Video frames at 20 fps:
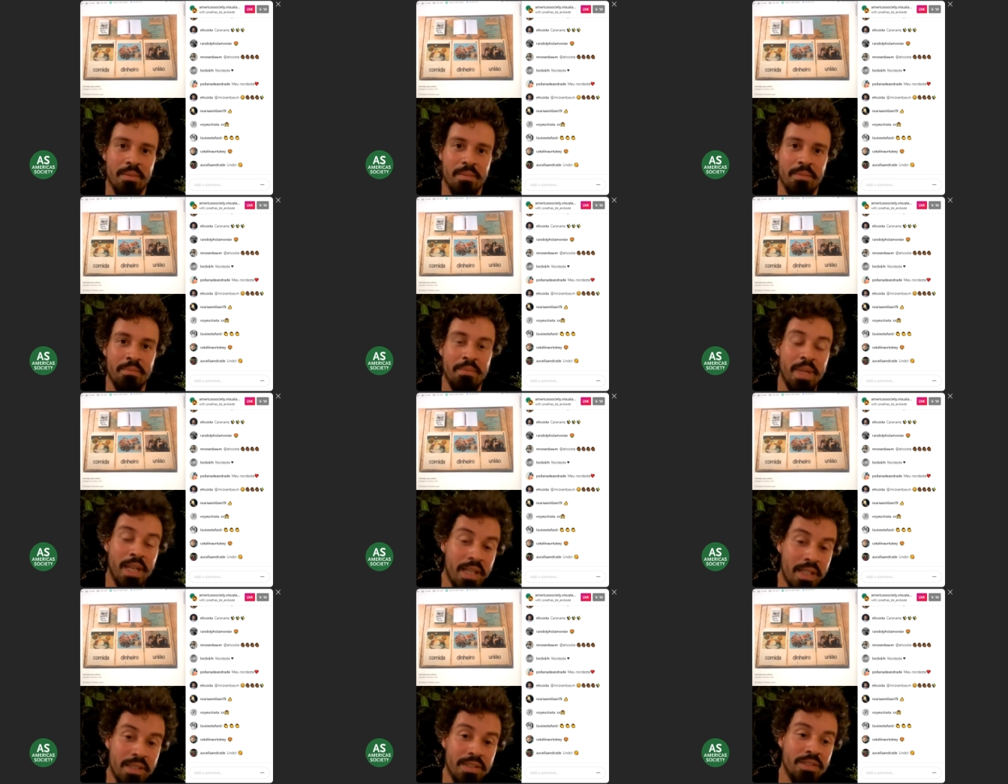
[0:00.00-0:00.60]

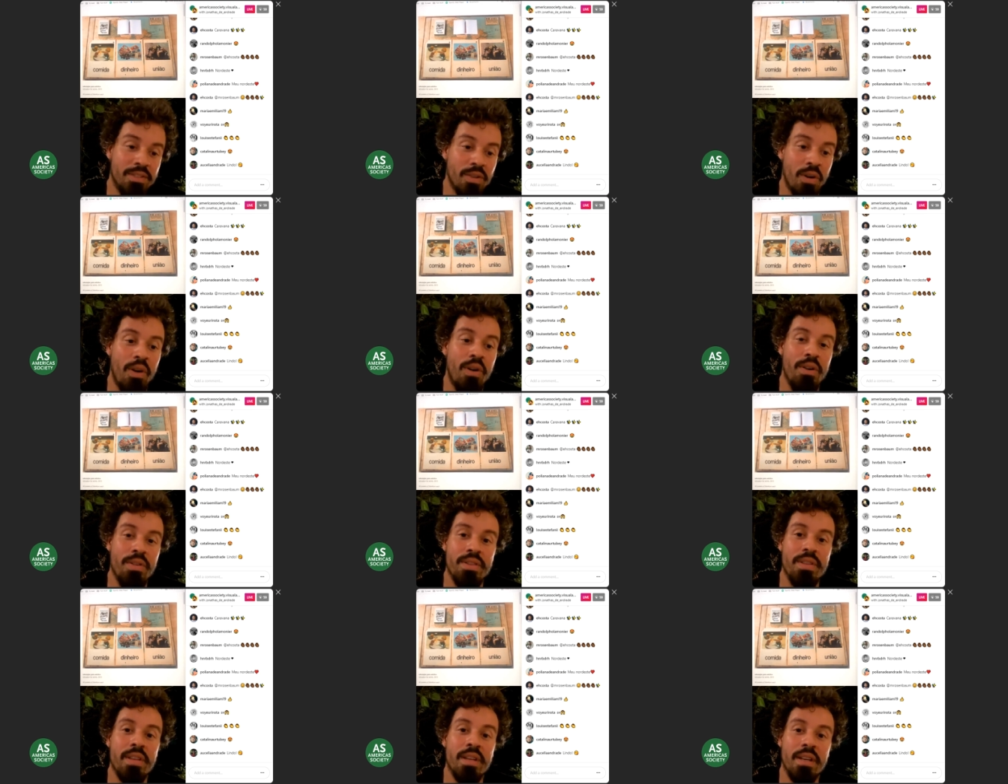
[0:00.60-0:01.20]
based
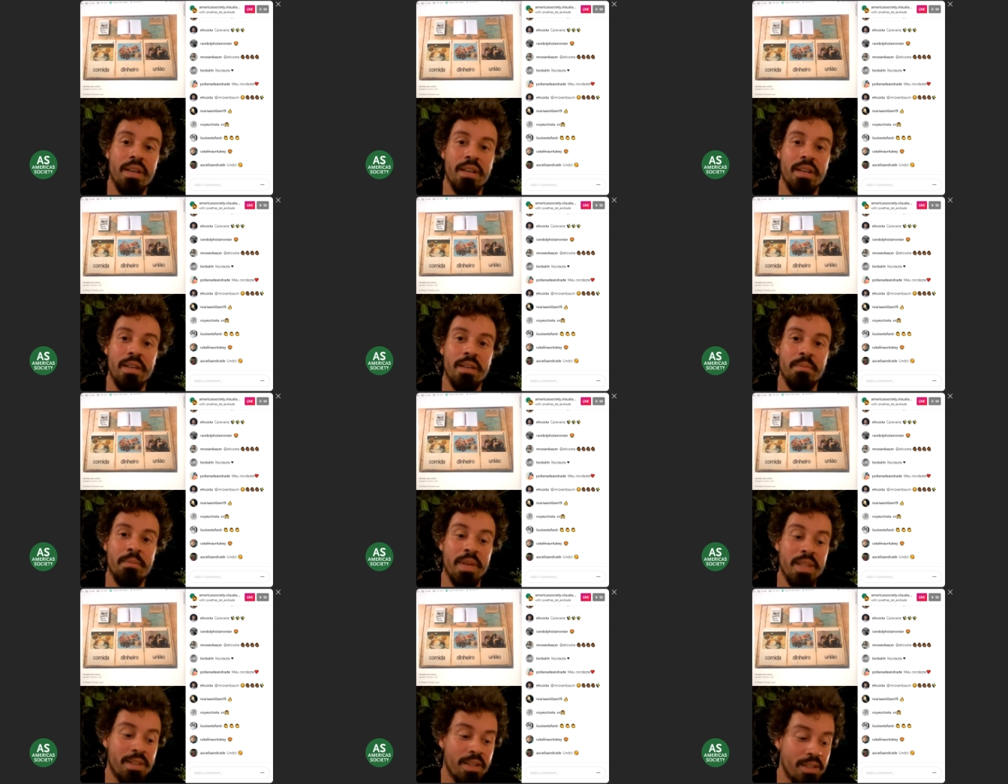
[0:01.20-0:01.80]
on the
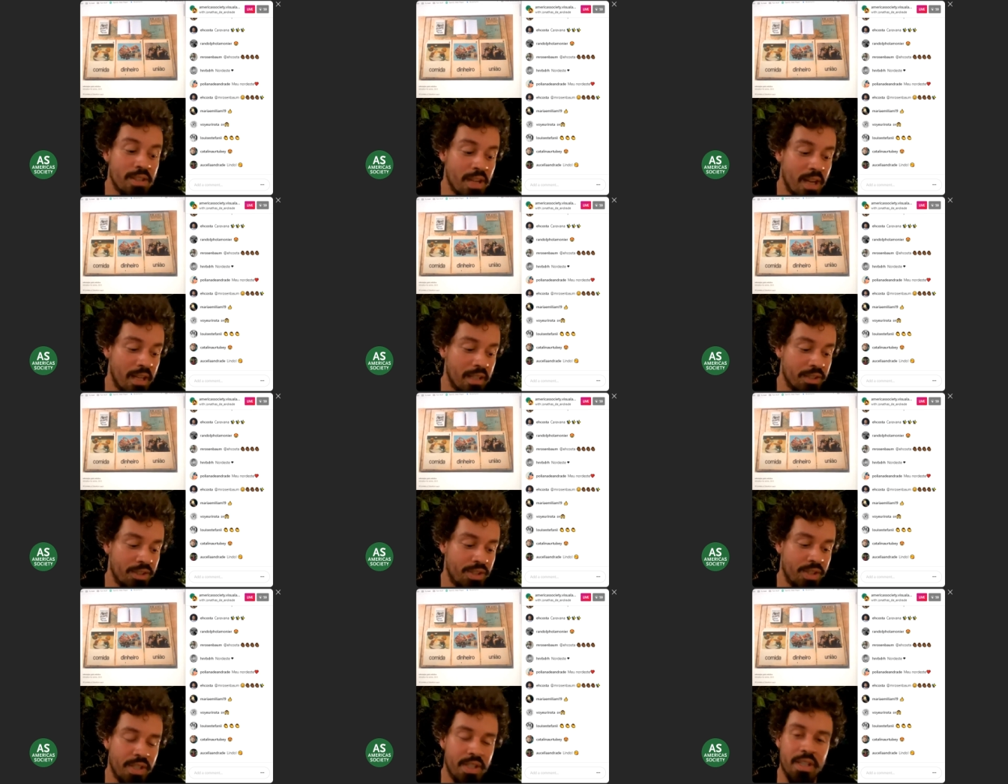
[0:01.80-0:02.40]

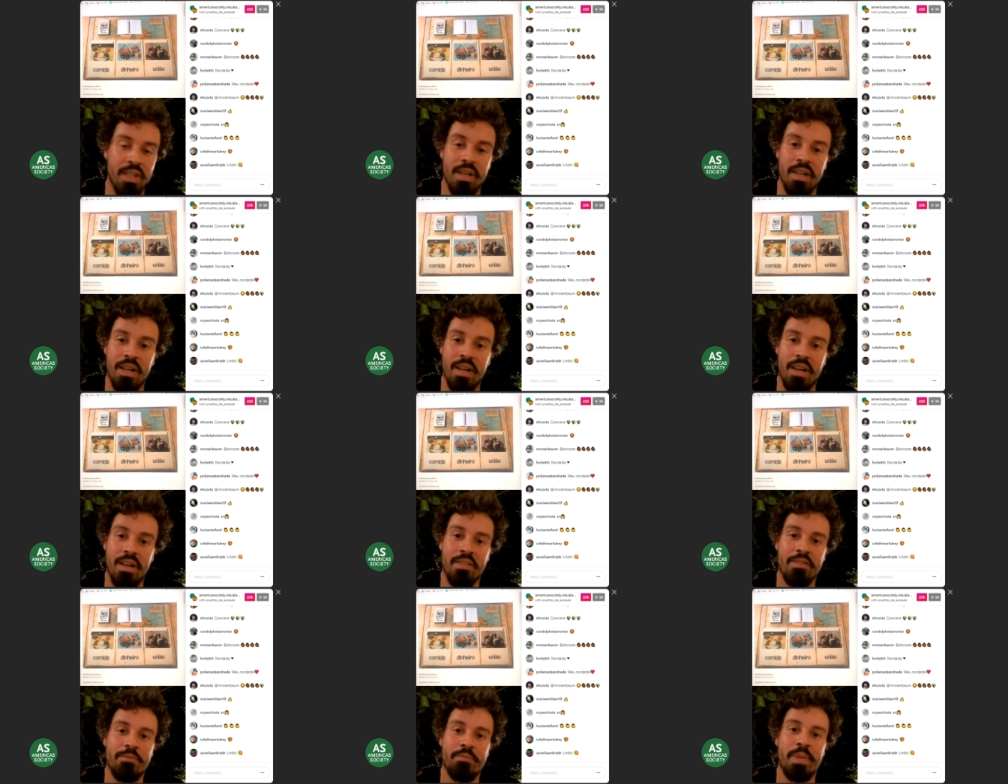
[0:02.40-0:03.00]
methodology
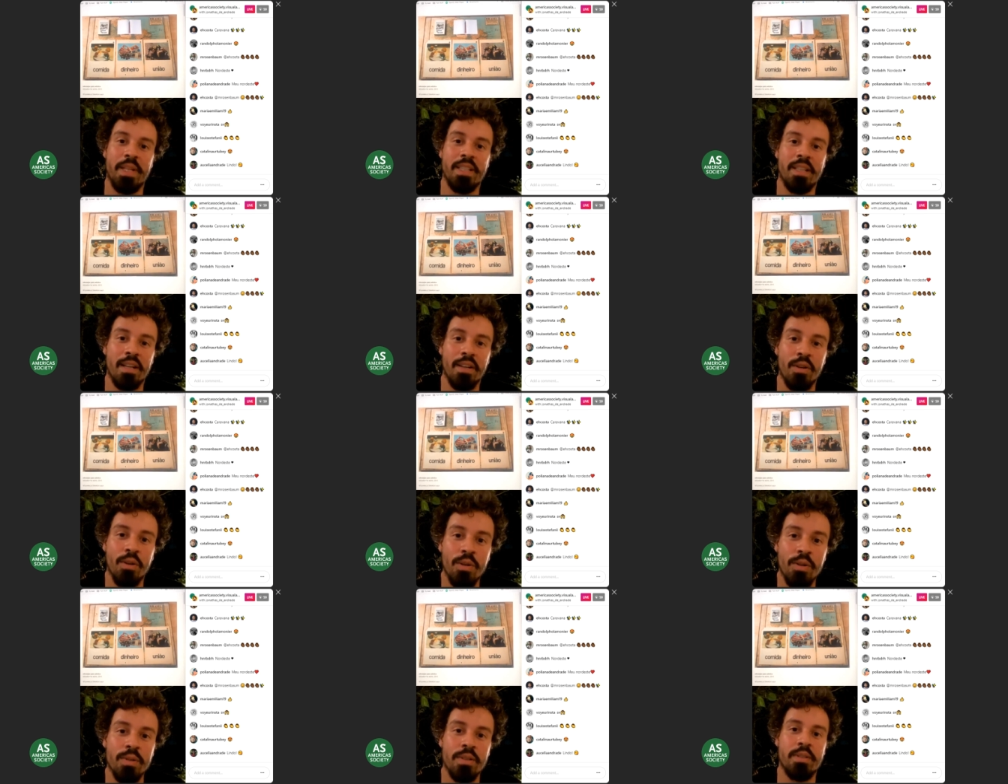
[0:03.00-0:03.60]
of
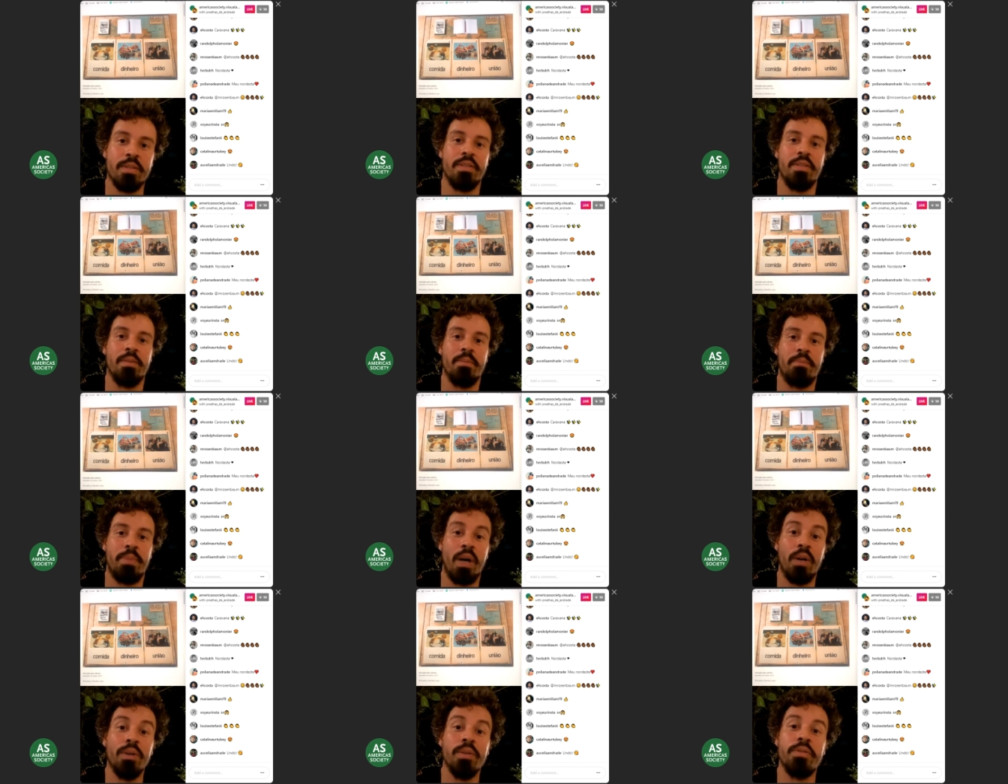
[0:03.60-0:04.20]
pedagogue
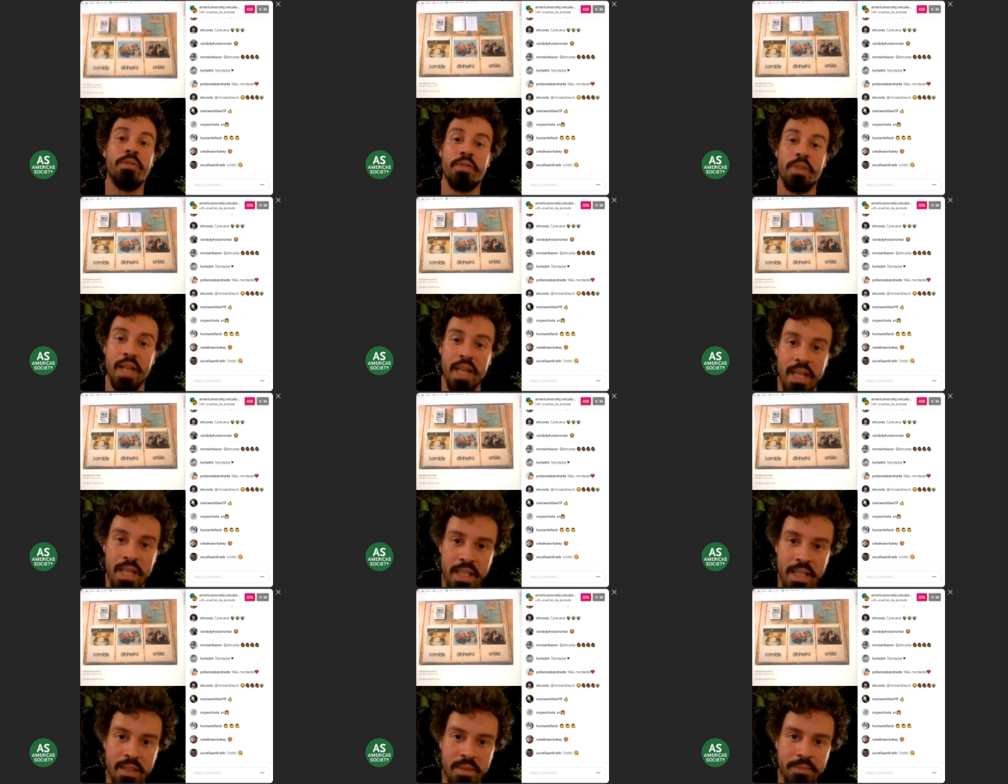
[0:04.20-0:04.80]
Paulo
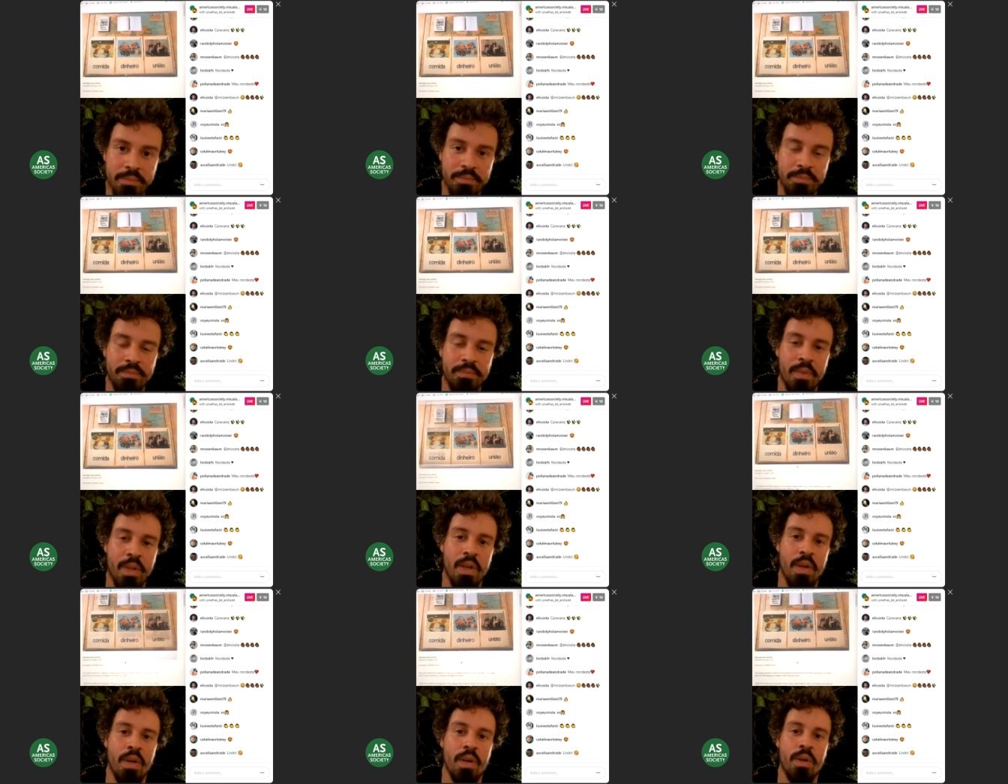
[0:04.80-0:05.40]
Freire,
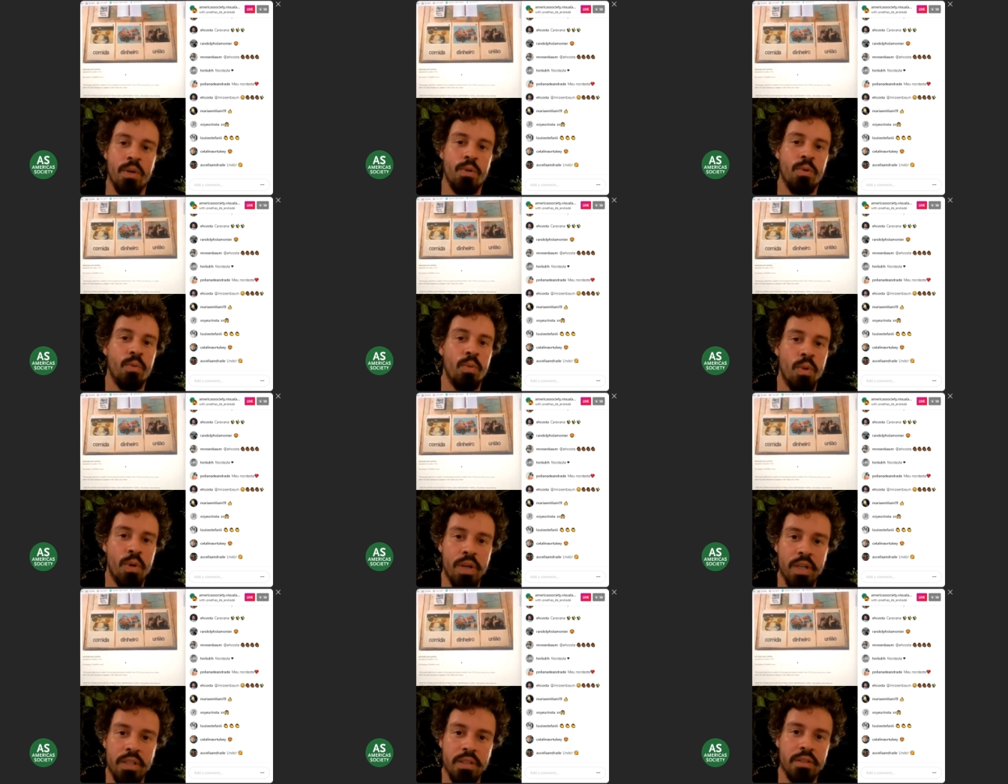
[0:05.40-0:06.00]
who
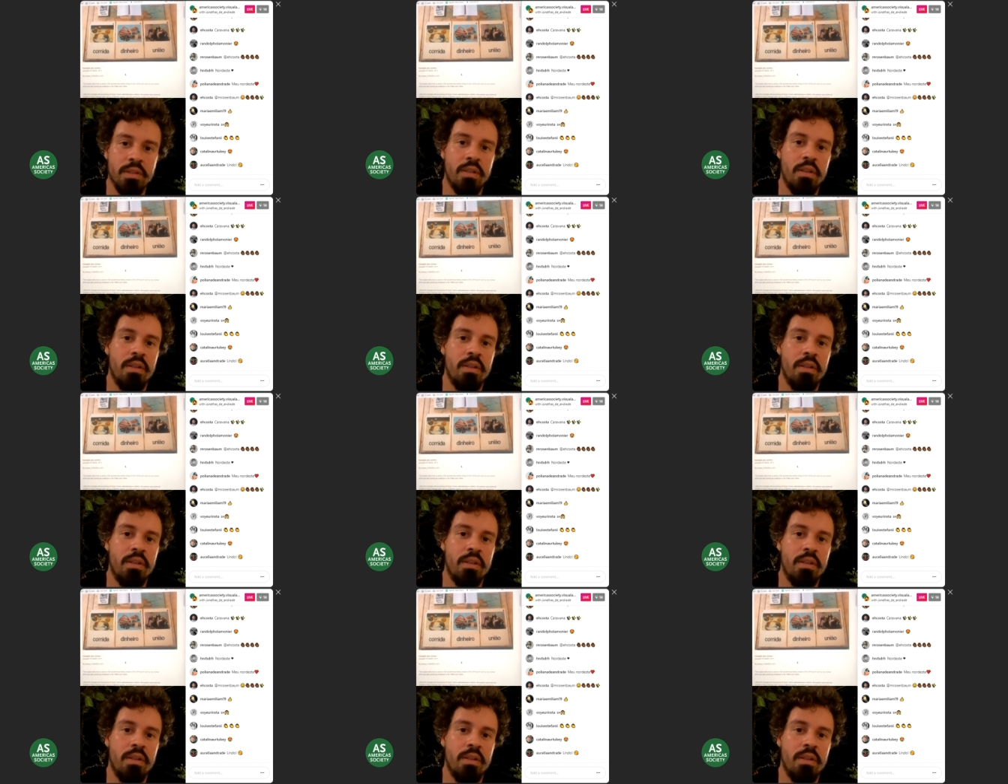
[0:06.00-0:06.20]
worked